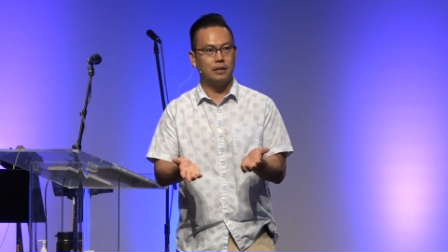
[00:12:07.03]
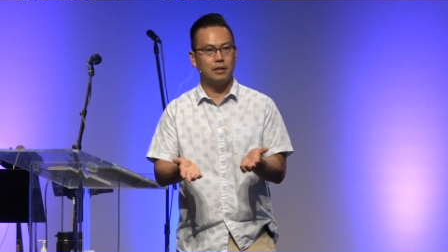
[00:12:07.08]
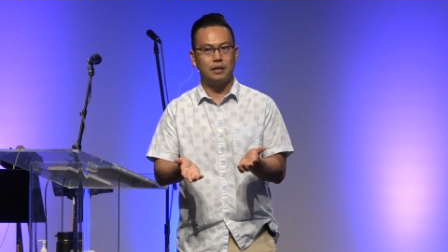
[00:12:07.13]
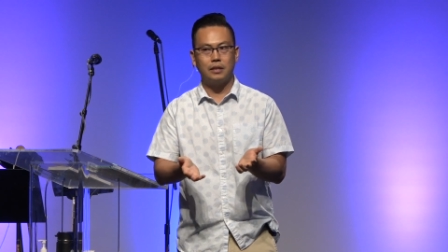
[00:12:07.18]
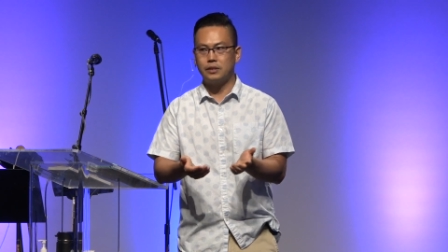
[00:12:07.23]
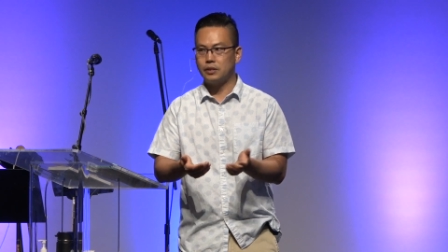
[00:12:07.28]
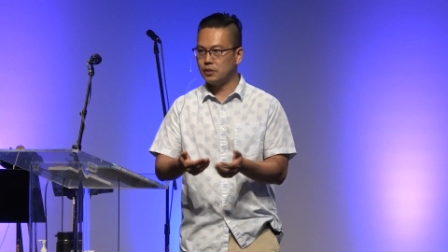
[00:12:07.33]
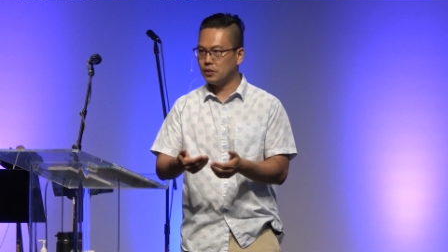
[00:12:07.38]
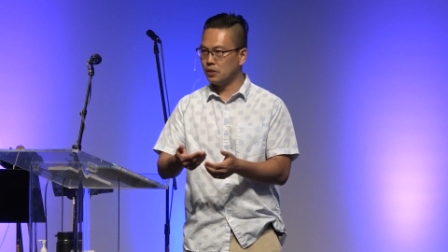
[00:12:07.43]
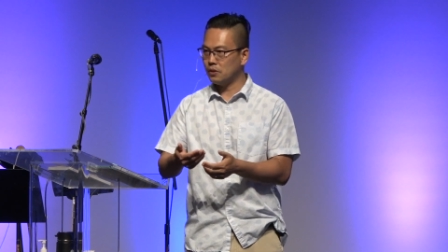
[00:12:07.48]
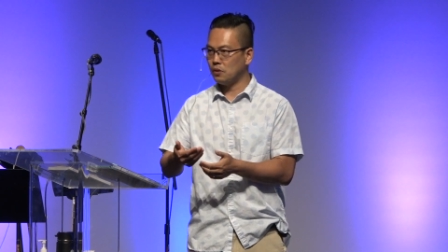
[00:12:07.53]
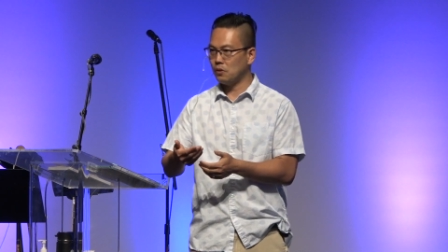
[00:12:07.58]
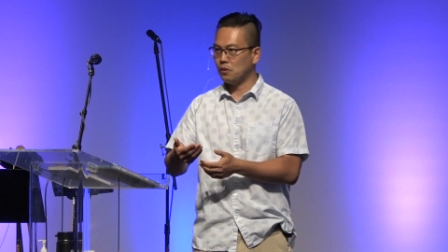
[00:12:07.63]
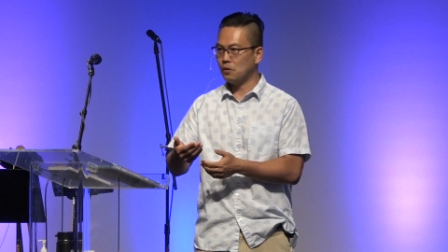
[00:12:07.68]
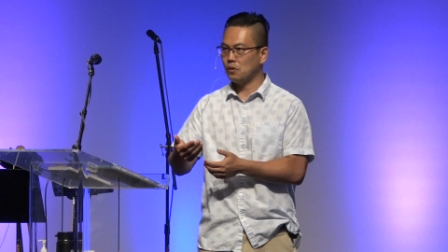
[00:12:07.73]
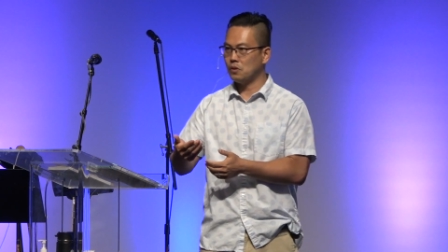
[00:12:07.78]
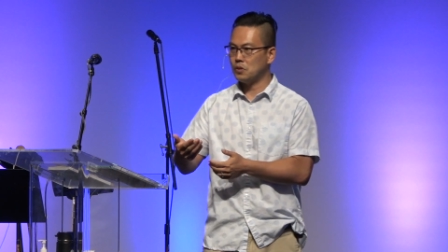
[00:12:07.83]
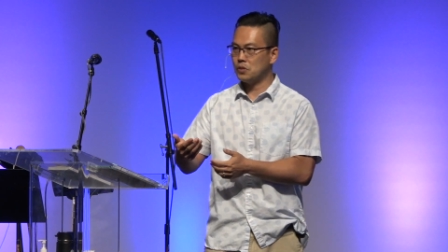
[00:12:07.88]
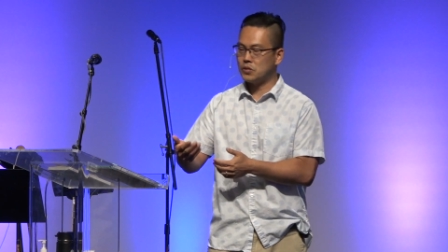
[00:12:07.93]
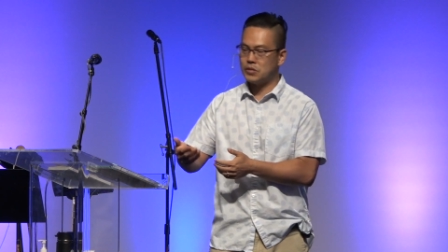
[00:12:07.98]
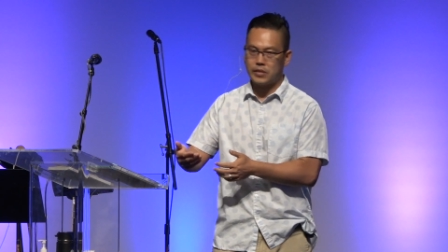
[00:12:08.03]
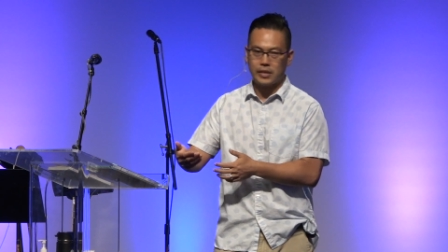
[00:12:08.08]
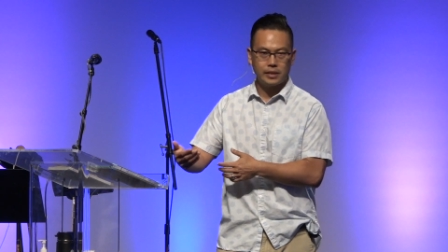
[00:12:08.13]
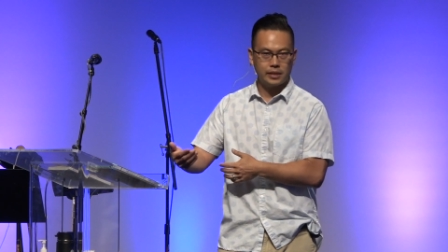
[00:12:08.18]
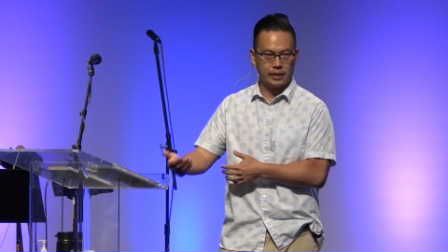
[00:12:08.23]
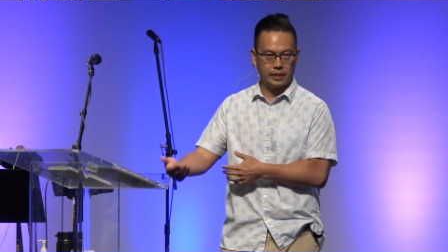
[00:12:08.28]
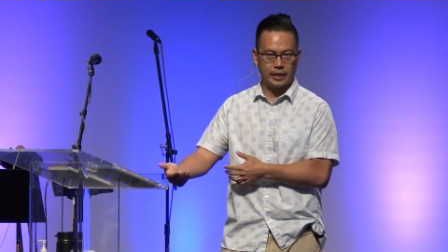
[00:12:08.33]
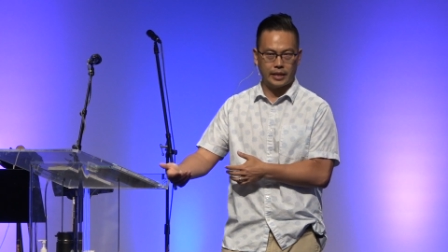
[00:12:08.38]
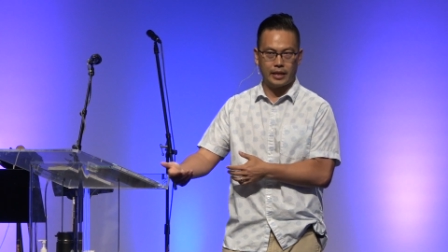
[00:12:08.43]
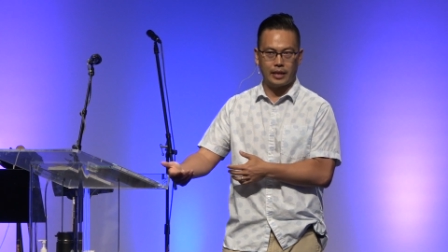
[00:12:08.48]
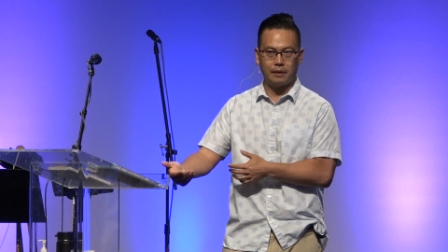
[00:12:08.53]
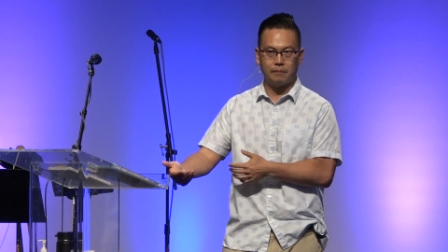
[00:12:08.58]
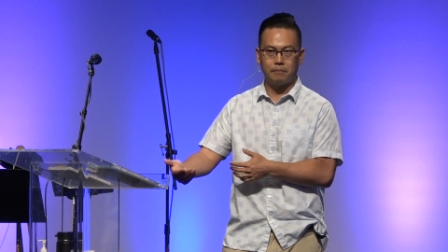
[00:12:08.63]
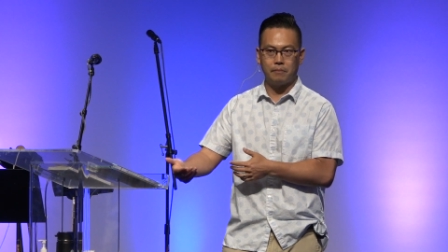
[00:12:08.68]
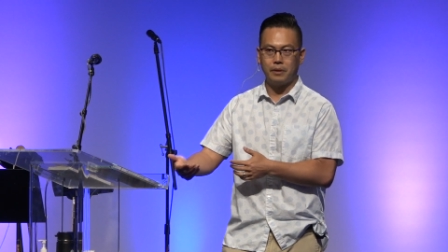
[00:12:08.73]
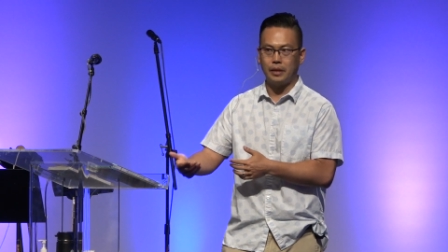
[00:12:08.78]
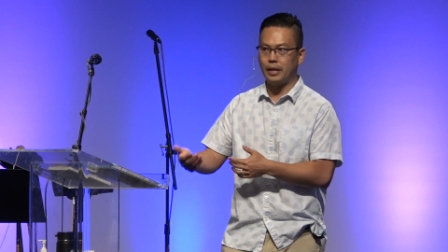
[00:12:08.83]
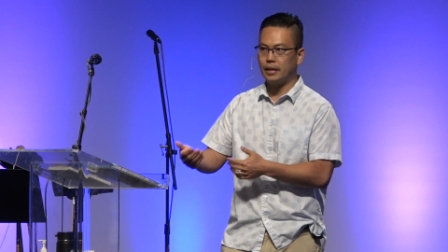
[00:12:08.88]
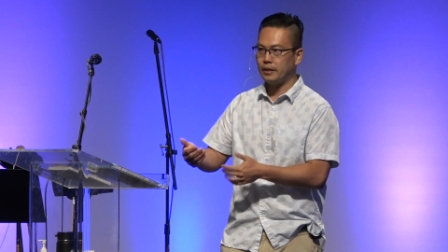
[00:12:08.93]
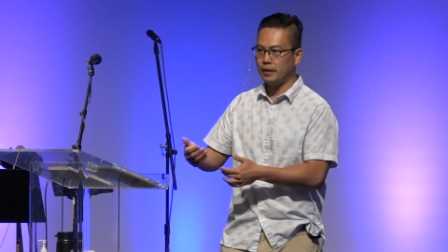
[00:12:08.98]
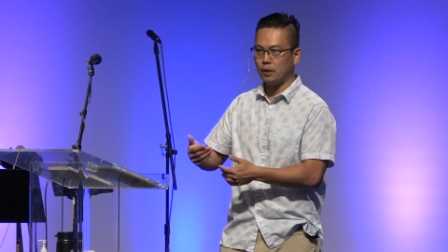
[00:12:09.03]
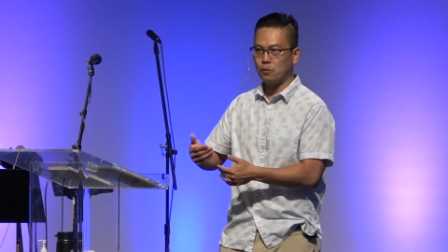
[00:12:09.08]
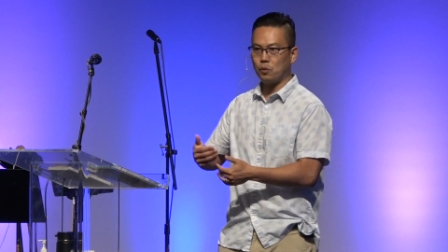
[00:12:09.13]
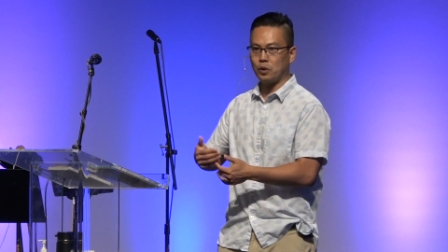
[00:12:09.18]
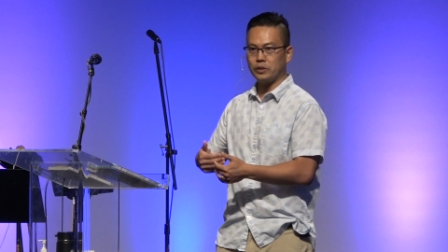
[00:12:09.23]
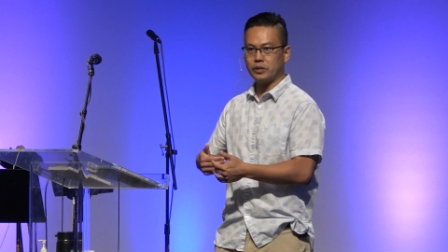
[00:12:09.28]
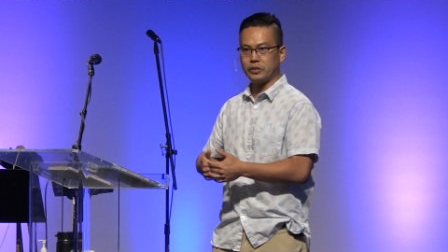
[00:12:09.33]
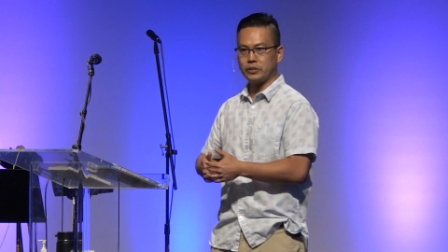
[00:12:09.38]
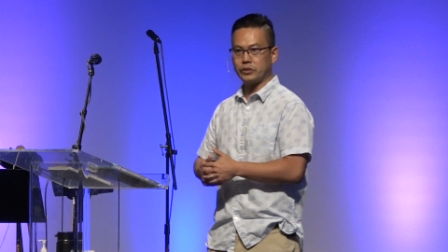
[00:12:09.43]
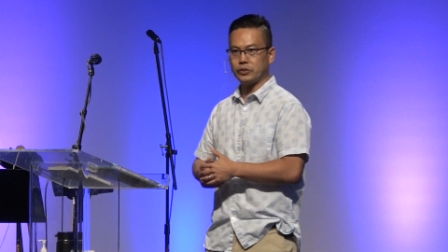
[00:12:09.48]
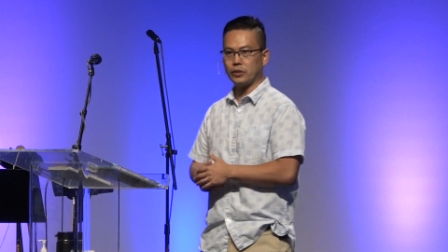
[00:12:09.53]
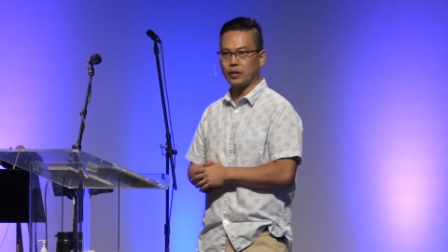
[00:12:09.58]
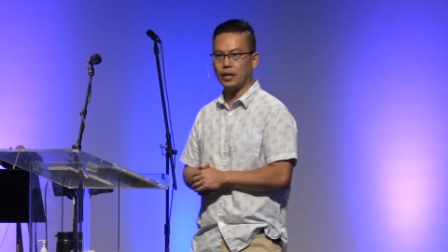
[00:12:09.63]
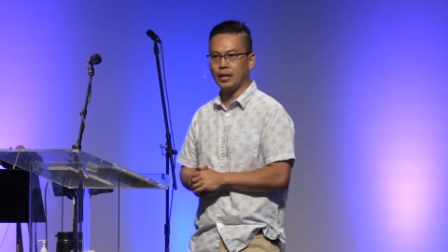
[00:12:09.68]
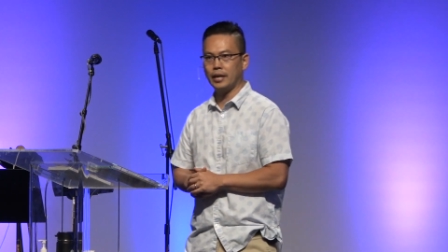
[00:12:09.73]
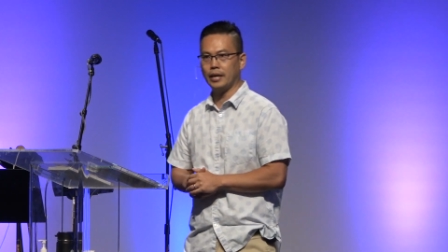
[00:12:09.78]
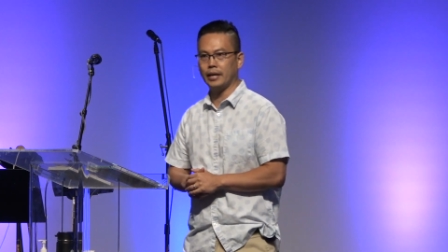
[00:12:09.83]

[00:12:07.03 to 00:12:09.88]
until sin came and they wanted to hide.